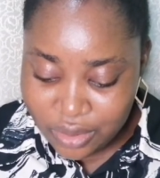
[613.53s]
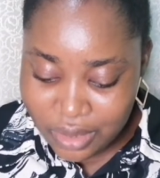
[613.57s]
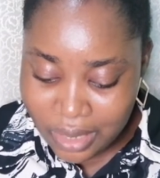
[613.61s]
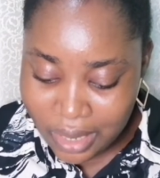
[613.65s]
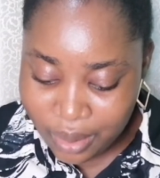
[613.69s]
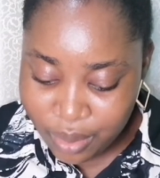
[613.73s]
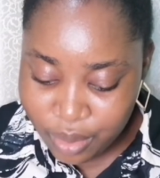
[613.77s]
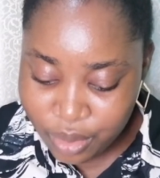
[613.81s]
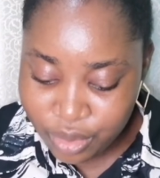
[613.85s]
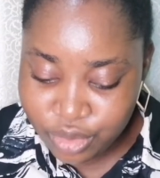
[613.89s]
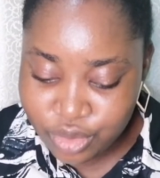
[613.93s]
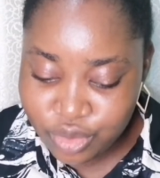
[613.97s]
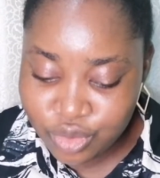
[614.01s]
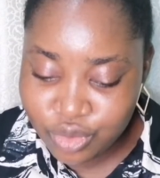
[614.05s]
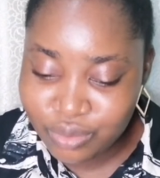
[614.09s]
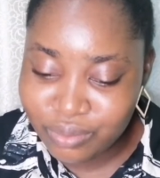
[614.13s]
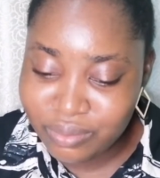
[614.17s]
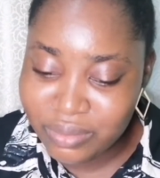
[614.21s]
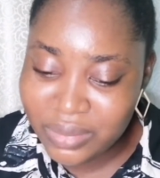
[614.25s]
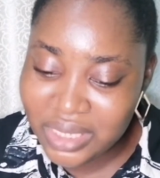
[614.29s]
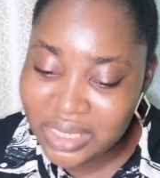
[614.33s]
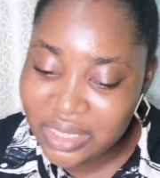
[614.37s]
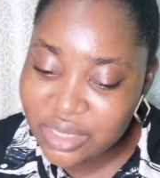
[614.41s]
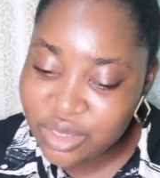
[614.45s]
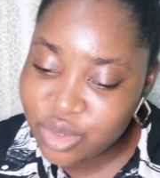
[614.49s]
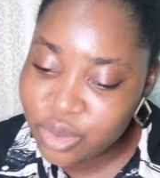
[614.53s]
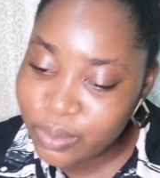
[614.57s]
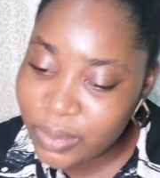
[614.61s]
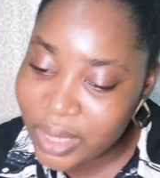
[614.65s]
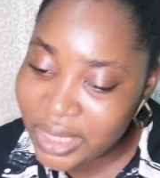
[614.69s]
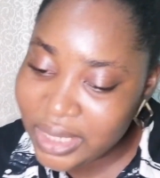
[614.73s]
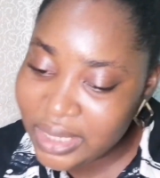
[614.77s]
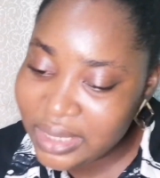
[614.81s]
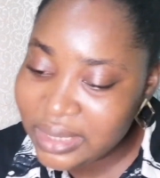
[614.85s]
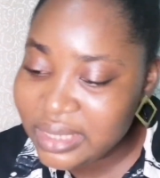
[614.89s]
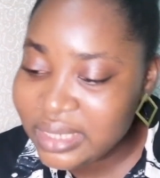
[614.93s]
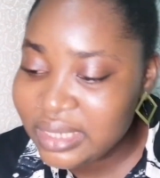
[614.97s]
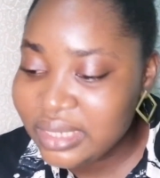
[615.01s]
you are going to miss so
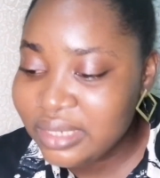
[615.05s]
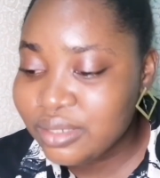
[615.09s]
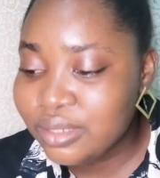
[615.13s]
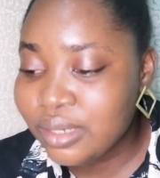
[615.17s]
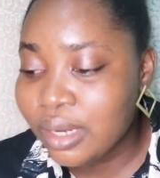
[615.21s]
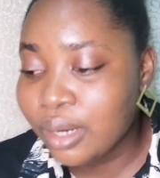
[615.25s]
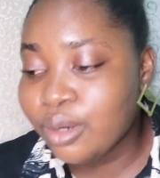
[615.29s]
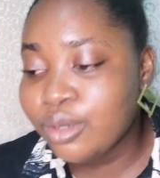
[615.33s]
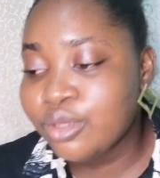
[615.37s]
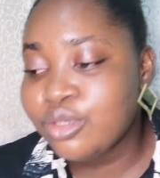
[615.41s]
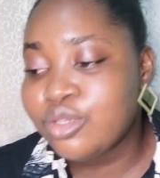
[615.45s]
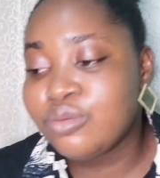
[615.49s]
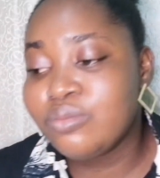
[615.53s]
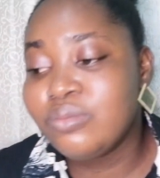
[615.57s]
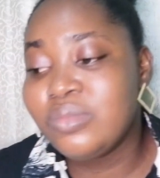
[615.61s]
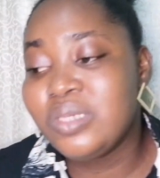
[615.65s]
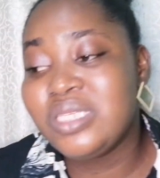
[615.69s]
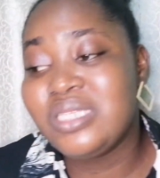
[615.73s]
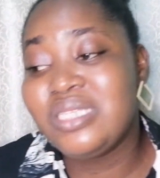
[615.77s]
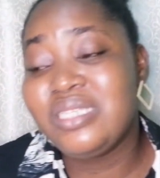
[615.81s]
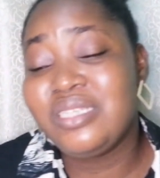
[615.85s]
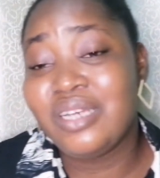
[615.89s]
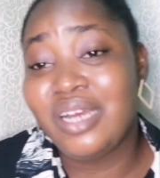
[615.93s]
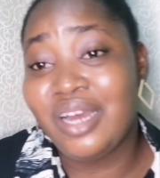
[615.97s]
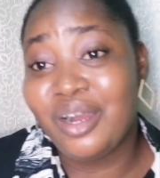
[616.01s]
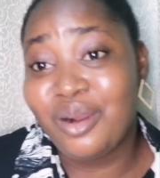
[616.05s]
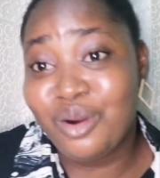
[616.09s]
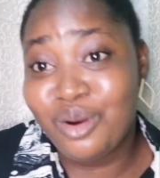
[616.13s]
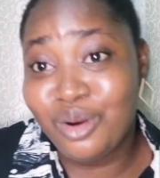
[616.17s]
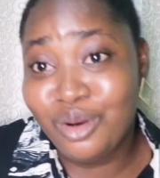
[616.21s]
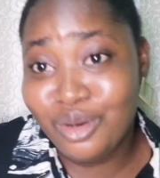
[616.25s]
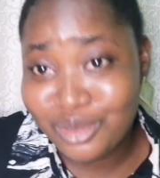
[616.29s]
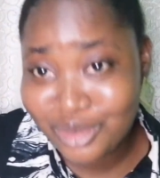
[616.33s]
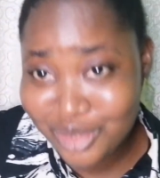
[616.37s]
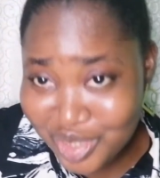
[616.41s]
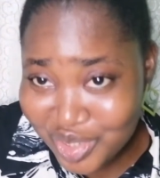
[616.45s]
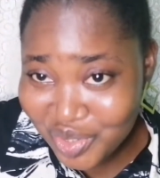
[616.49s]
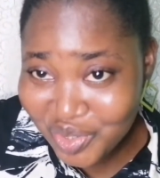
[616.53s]
many things. You are going to miss their
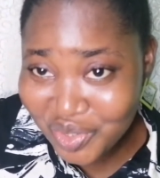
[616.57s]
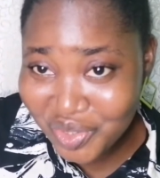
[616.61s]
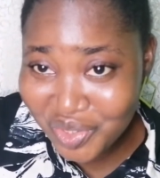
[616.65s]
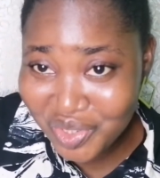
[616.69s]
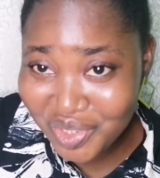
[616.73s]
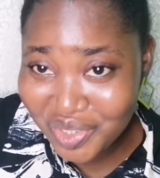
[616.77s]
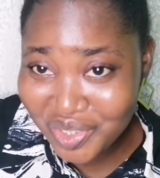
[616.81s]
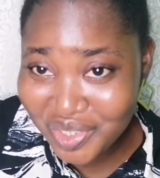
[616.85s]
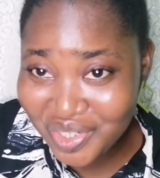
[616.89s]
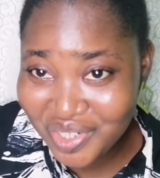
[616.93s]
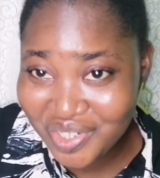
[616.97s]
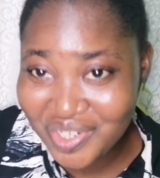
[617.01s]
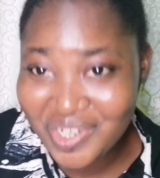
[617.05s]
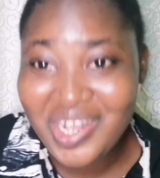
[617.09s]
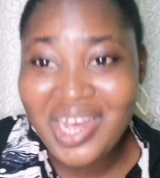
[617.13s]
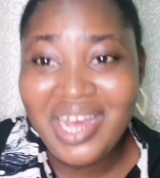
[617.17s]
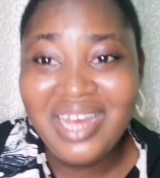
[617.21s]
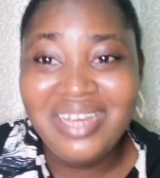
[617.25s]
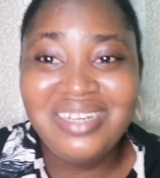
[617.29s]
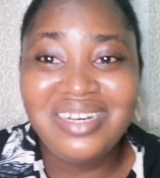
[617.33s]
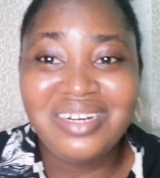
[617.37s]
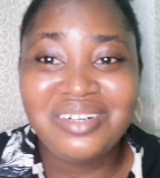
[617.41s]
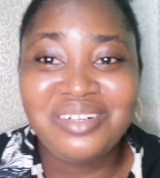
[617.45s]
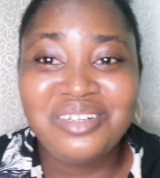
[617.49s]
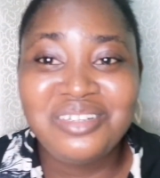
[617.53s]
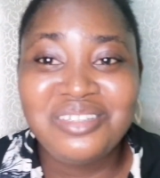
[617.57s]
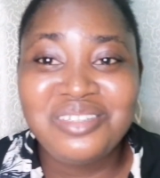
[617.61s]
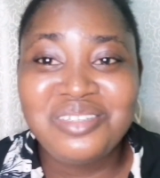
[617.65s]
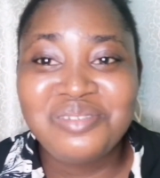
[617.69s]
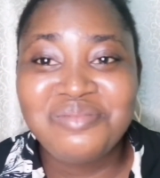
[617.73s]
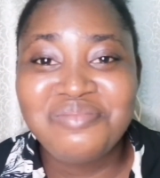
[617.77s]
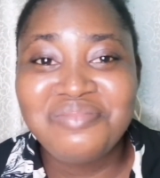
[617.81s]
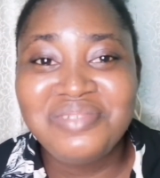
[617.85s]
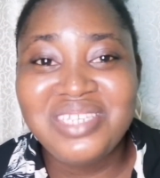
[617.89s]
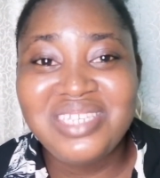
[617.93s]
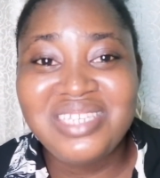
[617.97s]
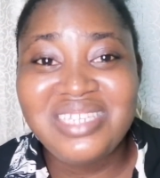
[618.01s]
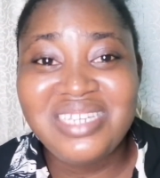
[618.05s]
culture. You are going
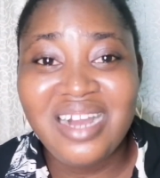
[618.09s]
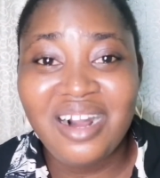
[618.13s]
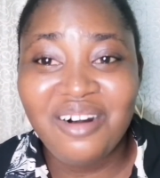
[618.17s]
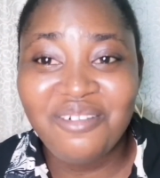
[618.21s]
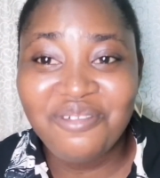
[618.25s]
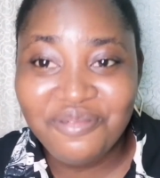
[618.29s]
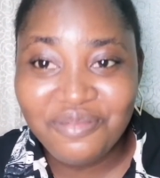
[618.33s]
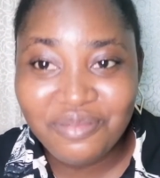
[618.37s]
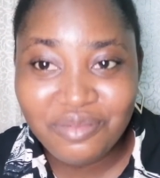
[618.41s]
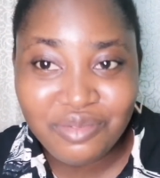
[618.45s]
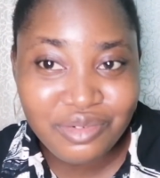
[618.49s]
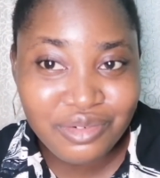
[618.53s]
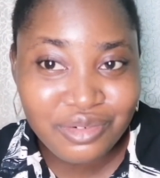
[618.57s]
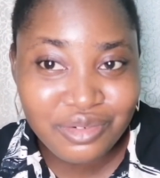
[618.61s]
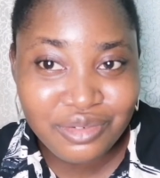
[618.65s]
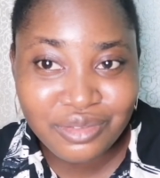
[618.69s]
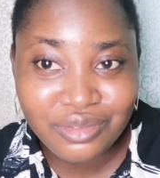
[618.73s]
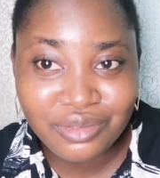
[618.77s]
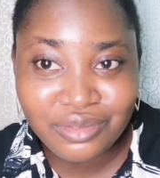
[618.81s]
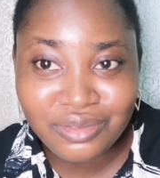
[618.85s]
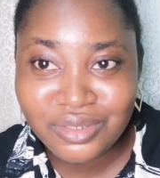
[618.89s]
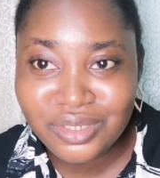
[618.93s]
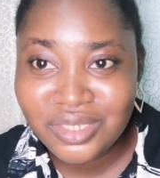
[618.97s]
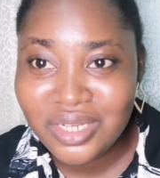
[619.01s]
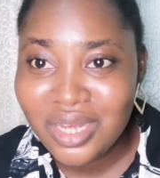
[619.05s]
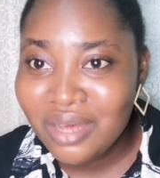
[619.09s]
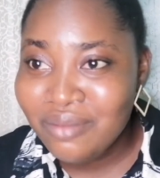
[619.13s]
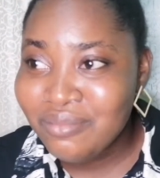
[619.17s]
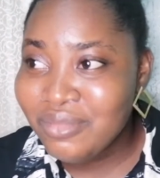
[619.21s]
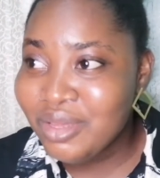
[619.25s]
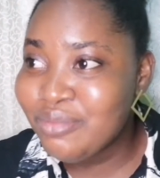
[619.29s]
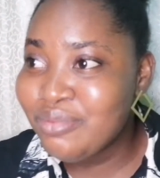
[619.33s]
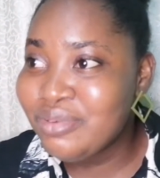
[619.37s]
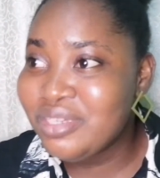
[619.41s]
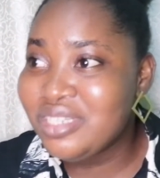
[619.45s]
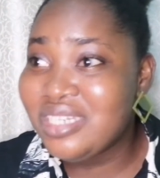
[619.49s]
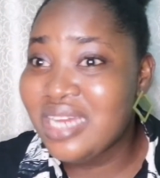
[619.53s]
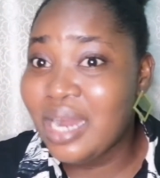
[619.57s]
to miss their food,
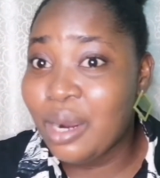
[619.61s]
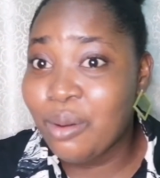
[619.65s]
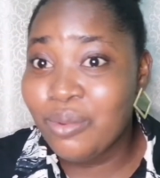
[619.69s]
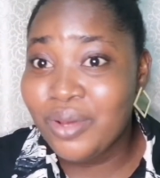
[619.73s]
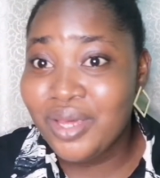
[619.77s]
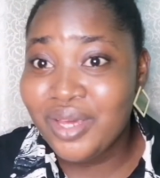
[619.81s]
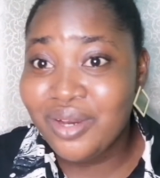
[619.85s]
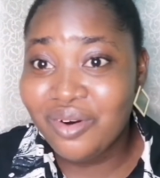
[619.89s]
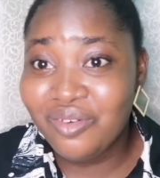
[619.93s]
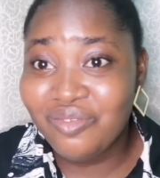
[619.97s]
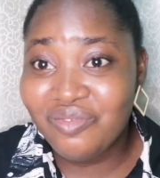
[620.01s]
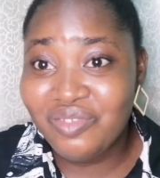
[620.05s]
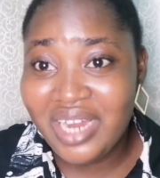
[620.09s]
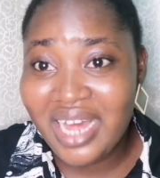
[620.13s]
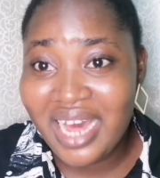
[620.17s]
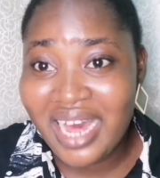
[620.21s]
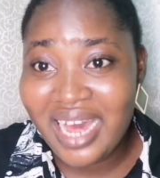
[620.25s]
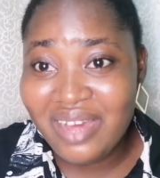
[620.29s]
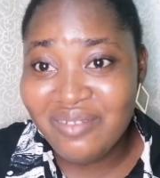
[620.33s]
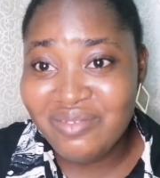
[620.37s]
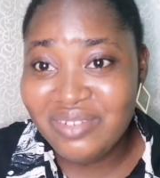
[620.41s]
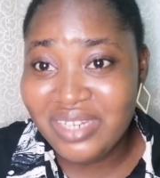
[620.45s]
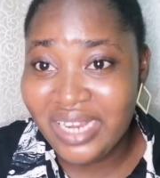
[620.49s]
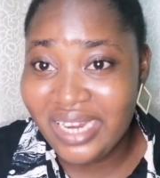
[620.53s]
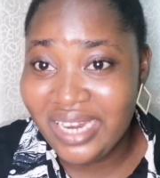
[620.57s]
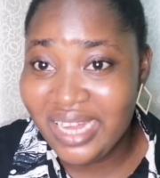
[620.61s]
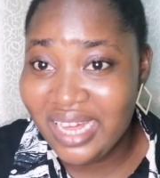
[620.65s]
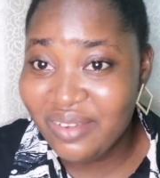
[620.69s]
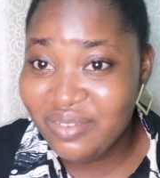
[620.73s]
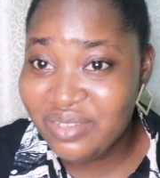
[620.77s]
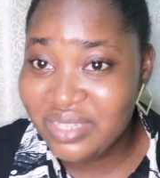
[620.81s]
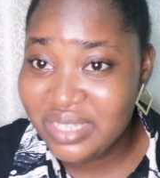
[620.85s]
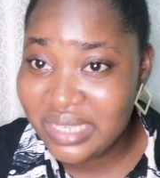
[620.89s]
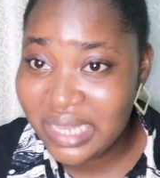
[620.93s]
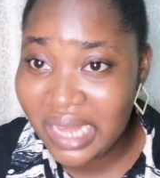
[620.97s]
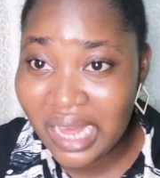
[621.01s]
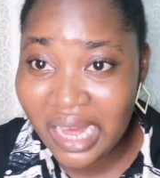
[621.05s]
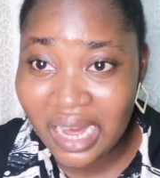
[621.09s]
maybe their way of life, their
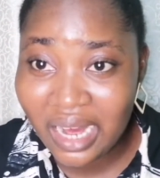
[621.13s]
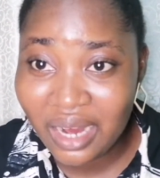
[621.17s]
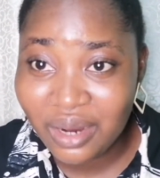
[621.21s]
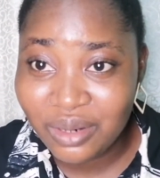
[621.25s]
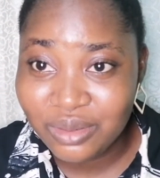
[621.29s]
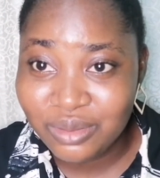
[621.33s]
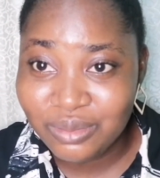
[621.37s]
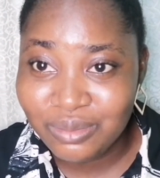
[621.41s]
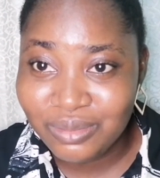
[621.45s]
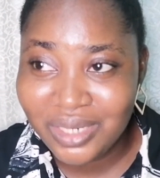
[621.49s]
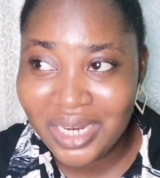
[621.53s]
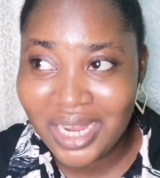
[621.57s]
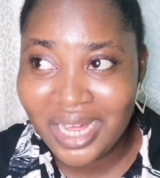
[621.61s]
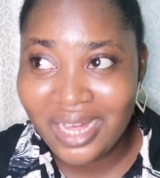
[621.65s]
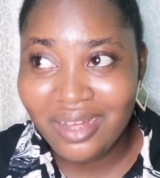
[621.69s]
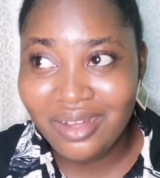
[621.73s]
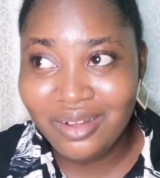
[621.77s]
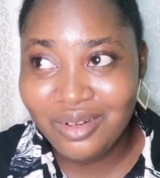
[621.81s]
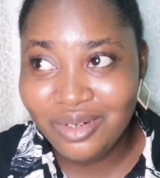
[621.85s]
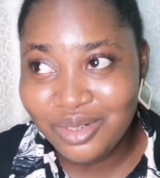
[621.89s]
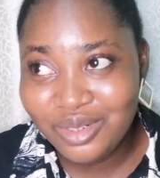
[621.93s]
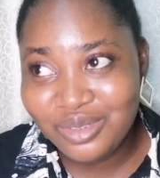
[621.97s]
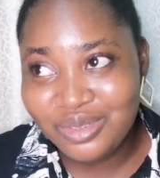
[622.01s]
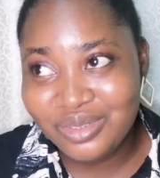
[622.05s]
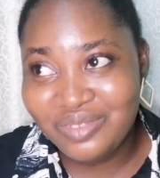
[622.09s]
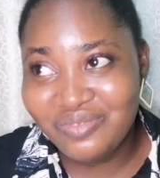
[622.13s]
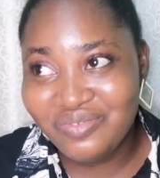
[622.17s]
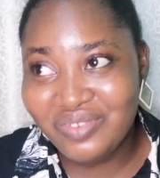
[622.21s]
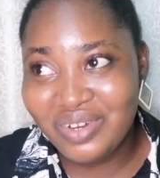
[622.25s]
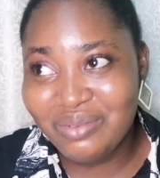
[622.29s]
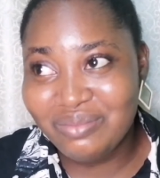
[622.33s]
lifestyle. You'll be like, oh,